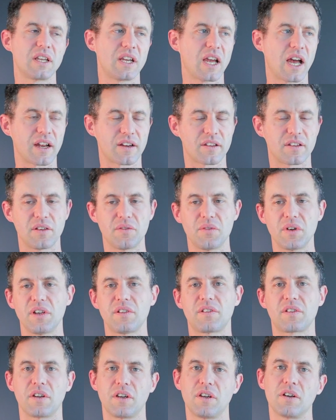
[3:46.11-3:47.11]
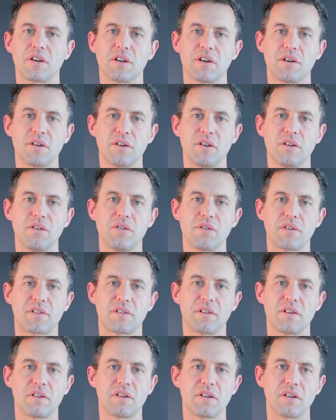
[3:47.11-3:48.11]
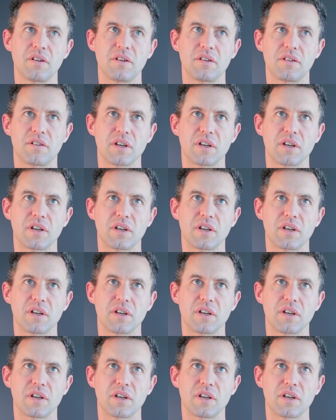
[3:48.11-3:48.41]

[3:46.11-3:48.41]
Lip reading: the activities that you're going to use to